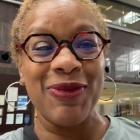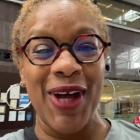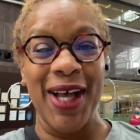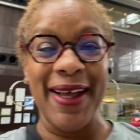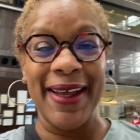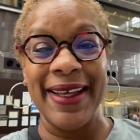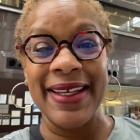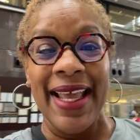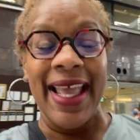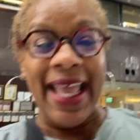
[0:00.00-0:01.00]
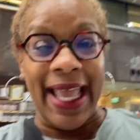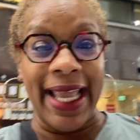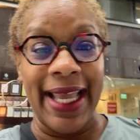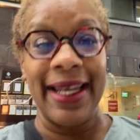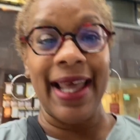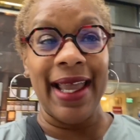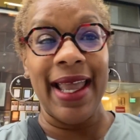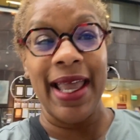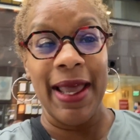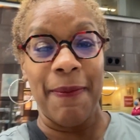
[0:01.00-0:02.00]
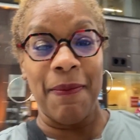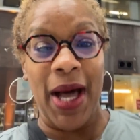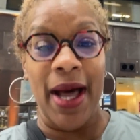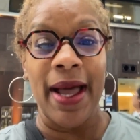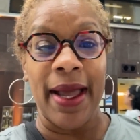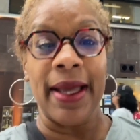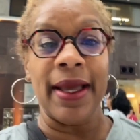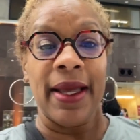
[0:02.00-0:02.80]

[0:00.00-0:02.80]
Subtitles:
fine. And I had my